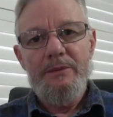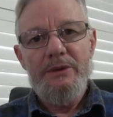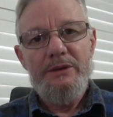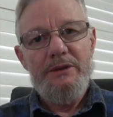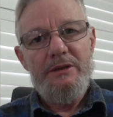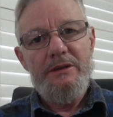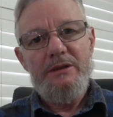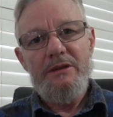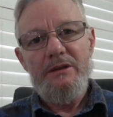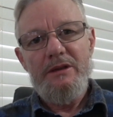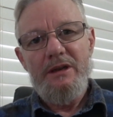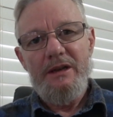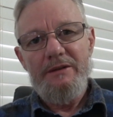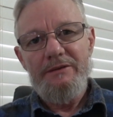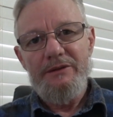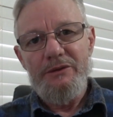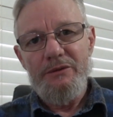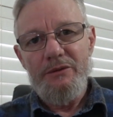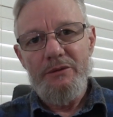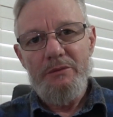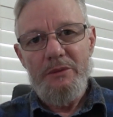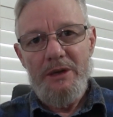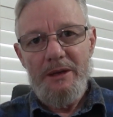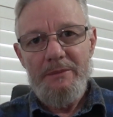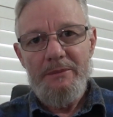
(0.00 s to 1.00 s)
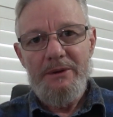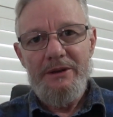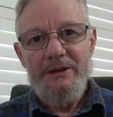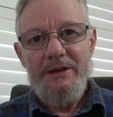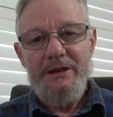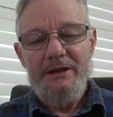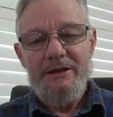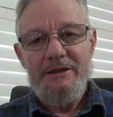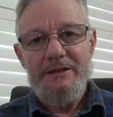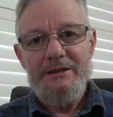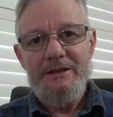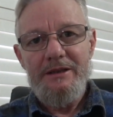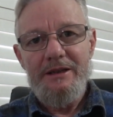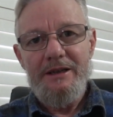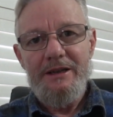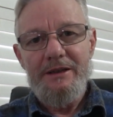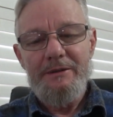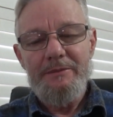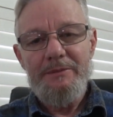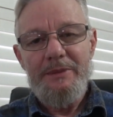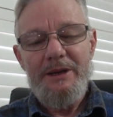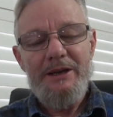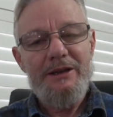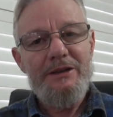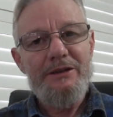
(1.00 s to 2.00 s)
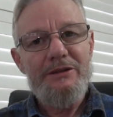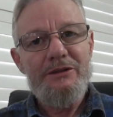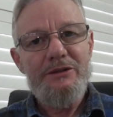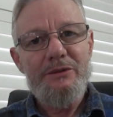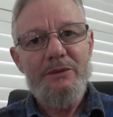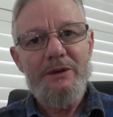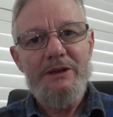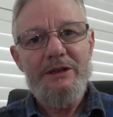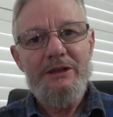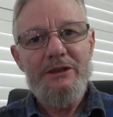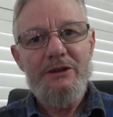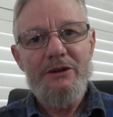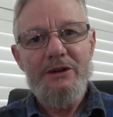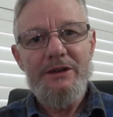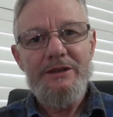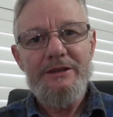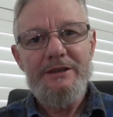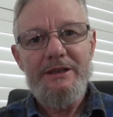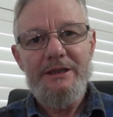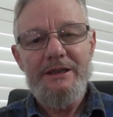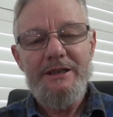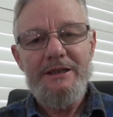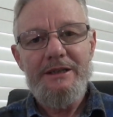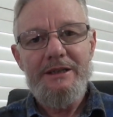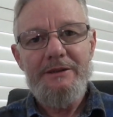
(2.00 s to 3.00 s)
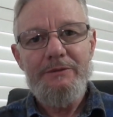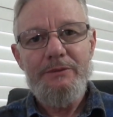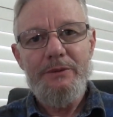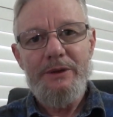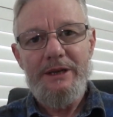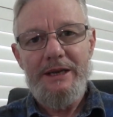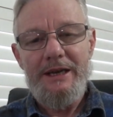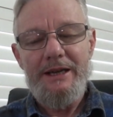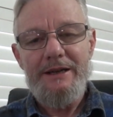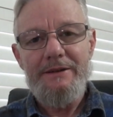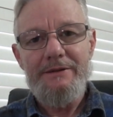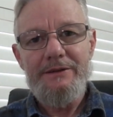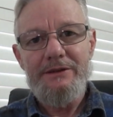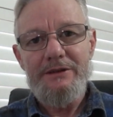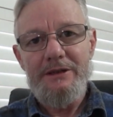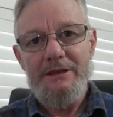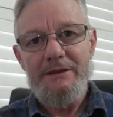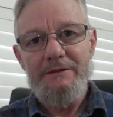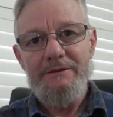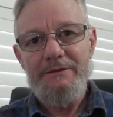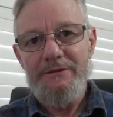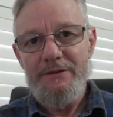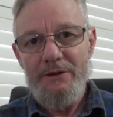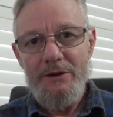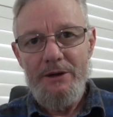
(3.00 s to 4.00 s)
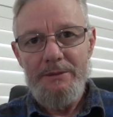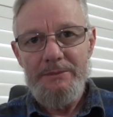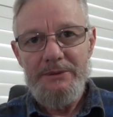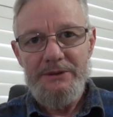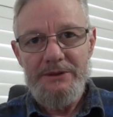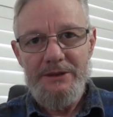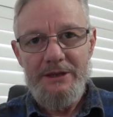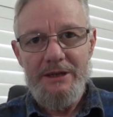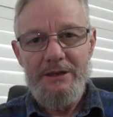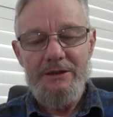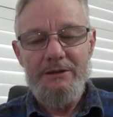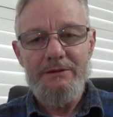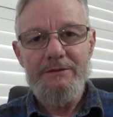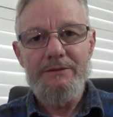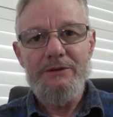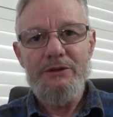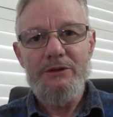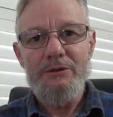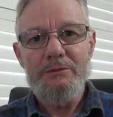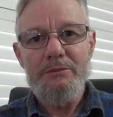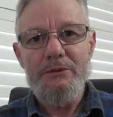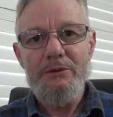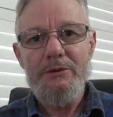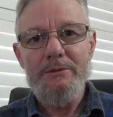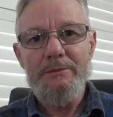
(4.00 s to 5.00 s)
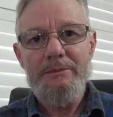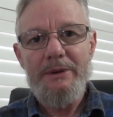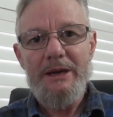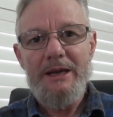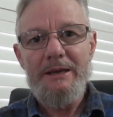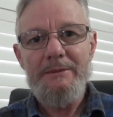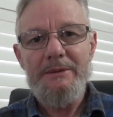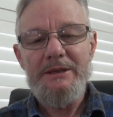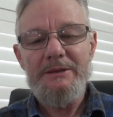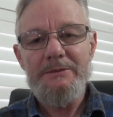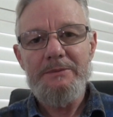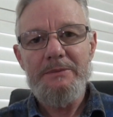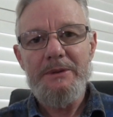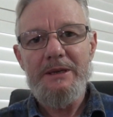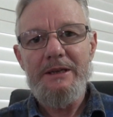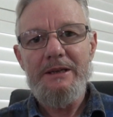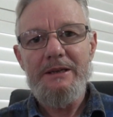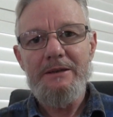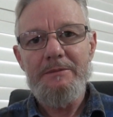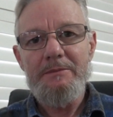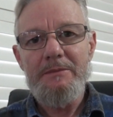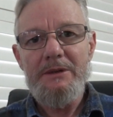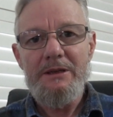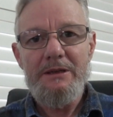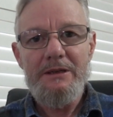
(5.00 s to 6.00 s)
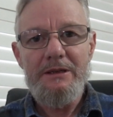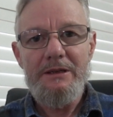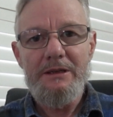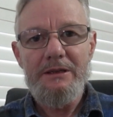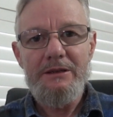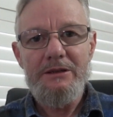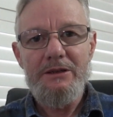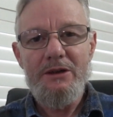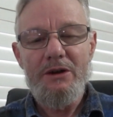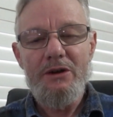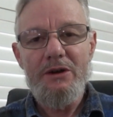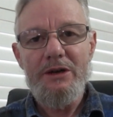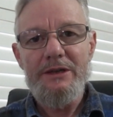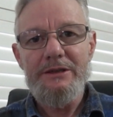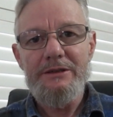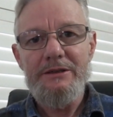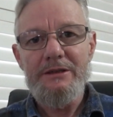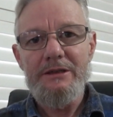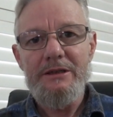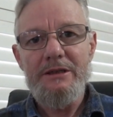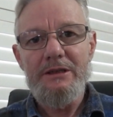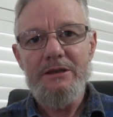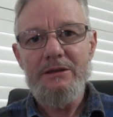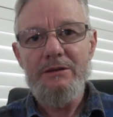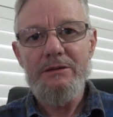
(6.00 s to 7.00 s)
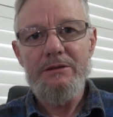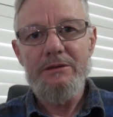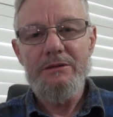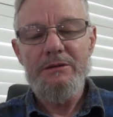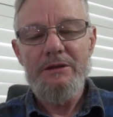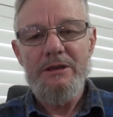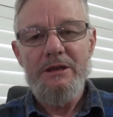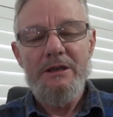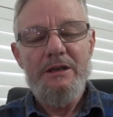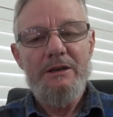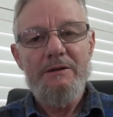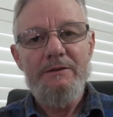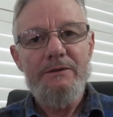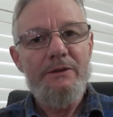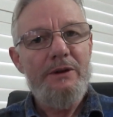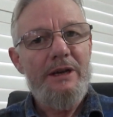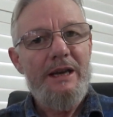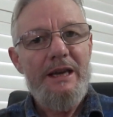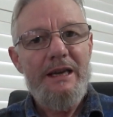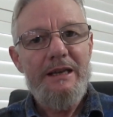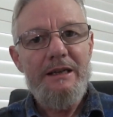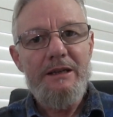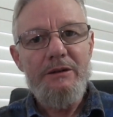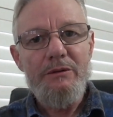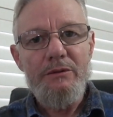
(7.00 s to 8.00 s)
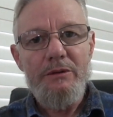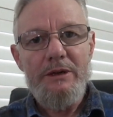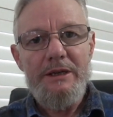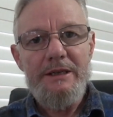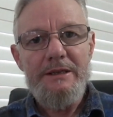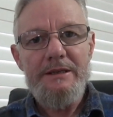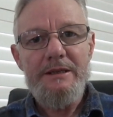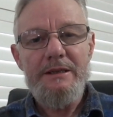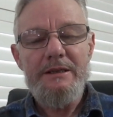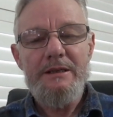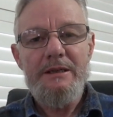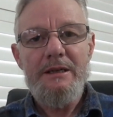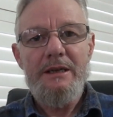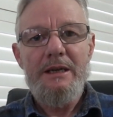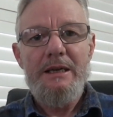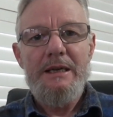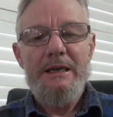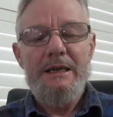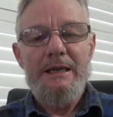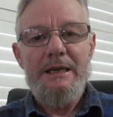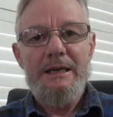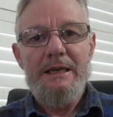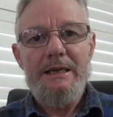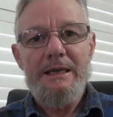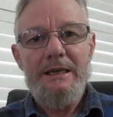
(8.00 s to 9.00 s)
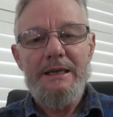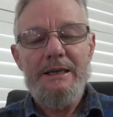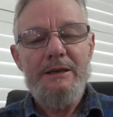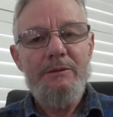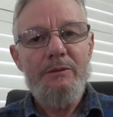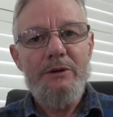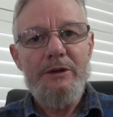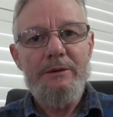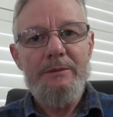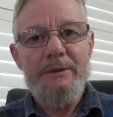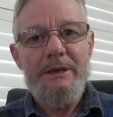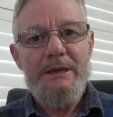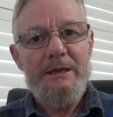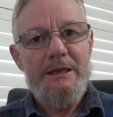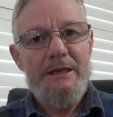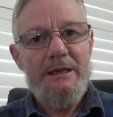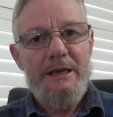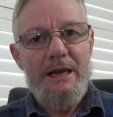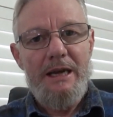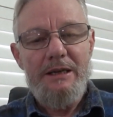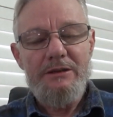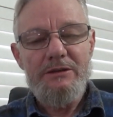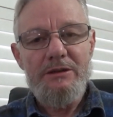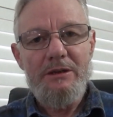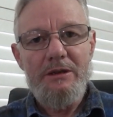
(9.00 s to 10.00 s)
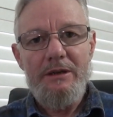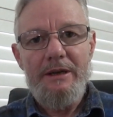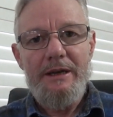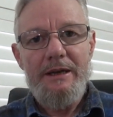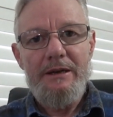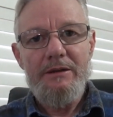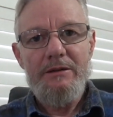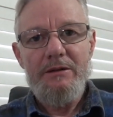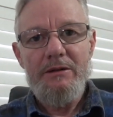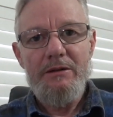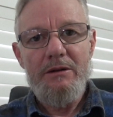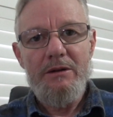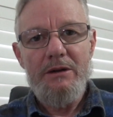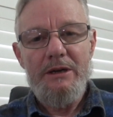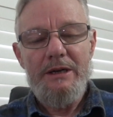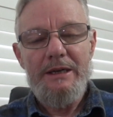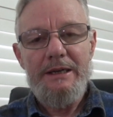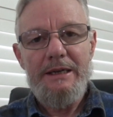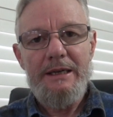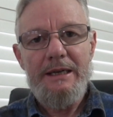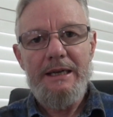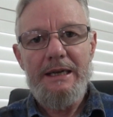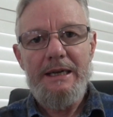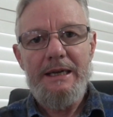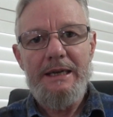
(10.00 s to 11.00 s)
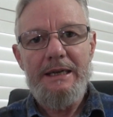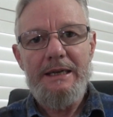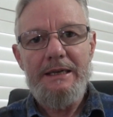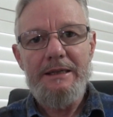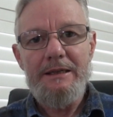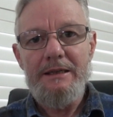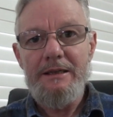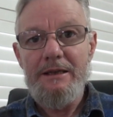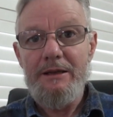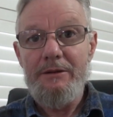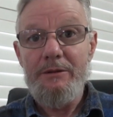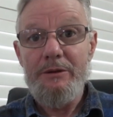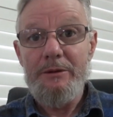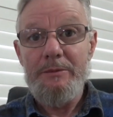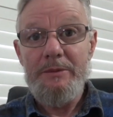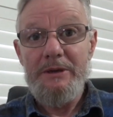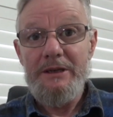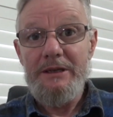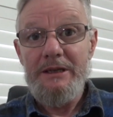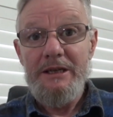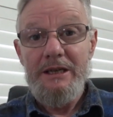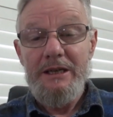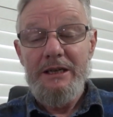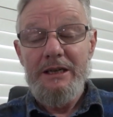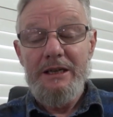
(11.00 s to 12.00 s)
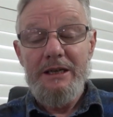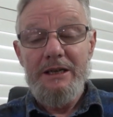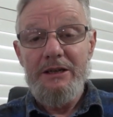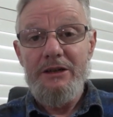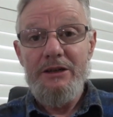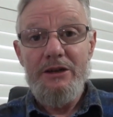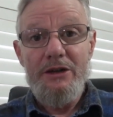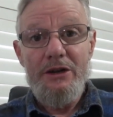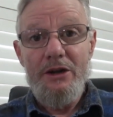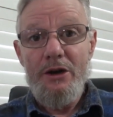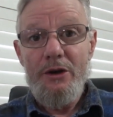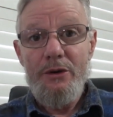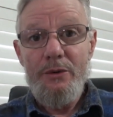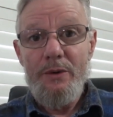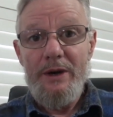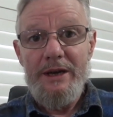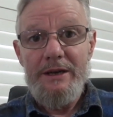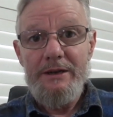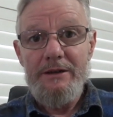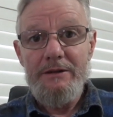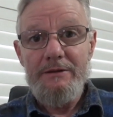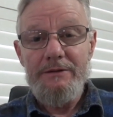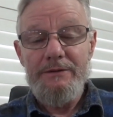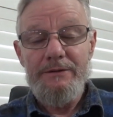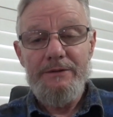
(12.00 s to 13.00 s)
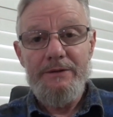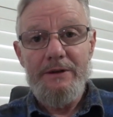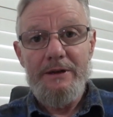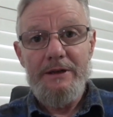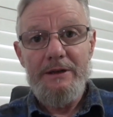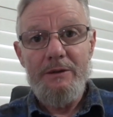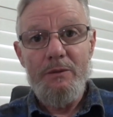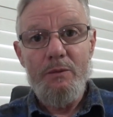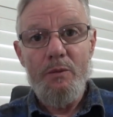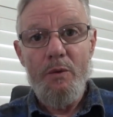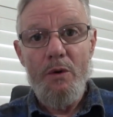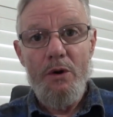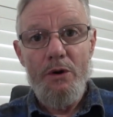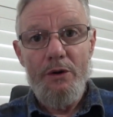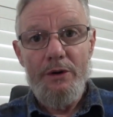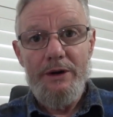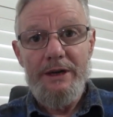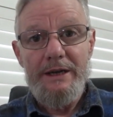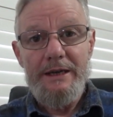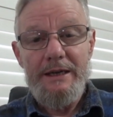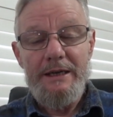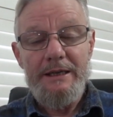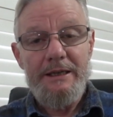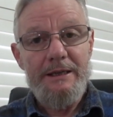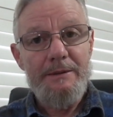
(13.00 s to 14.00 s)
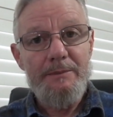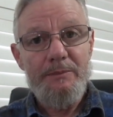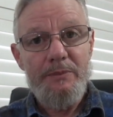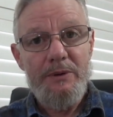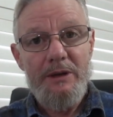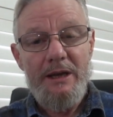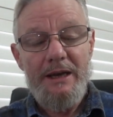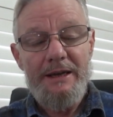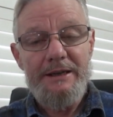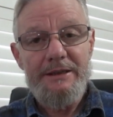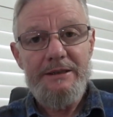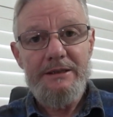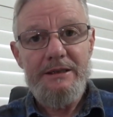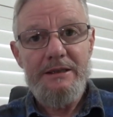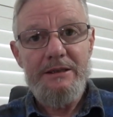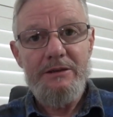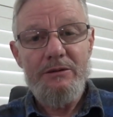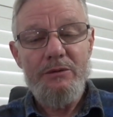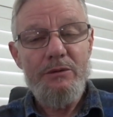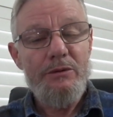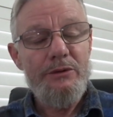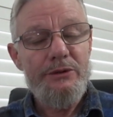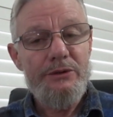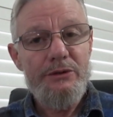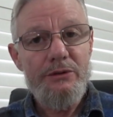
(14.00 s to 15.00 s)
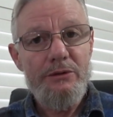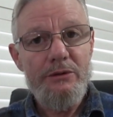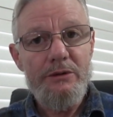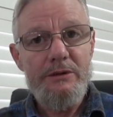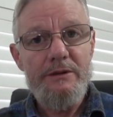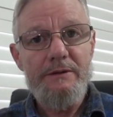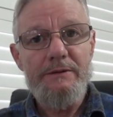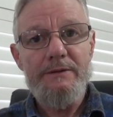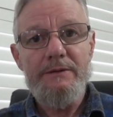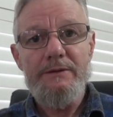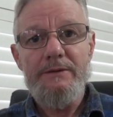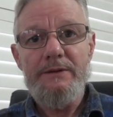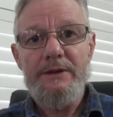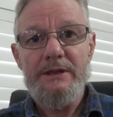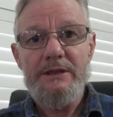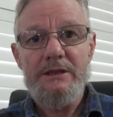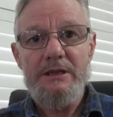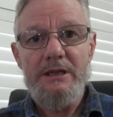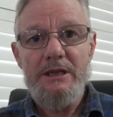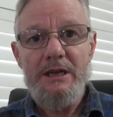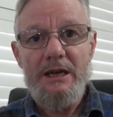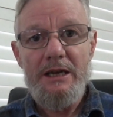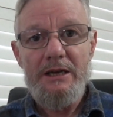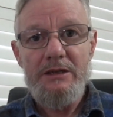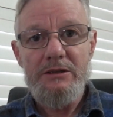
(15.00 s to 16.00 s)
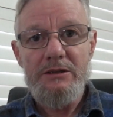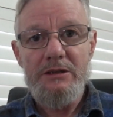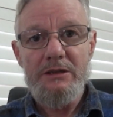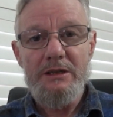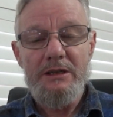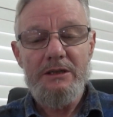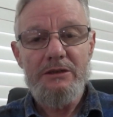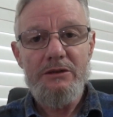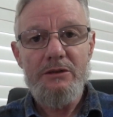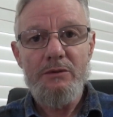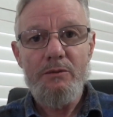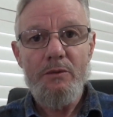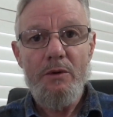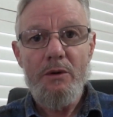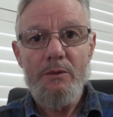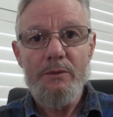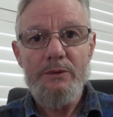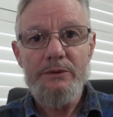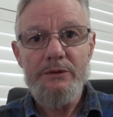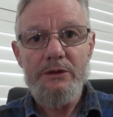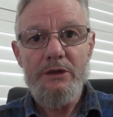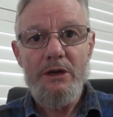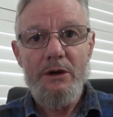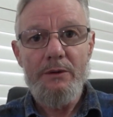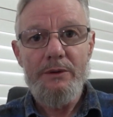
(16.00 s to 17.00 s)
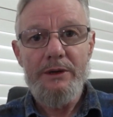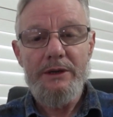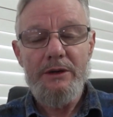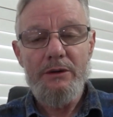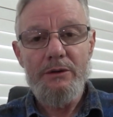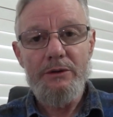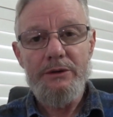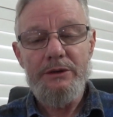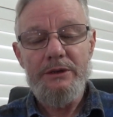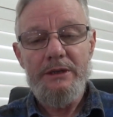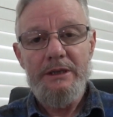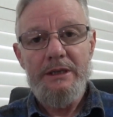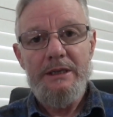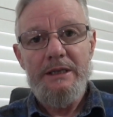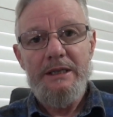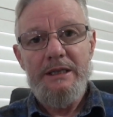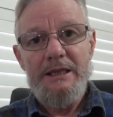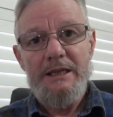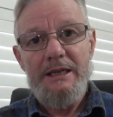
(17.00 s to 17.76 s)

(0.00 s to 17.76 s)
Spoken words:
But you do have to remember that back in 2019, if we had have seen 5% of newborn babies being admitted into ICU for any reason, there would have been a national outcry, and there would have been no end of worry and complaints and all sorts of investigation as to what was going on.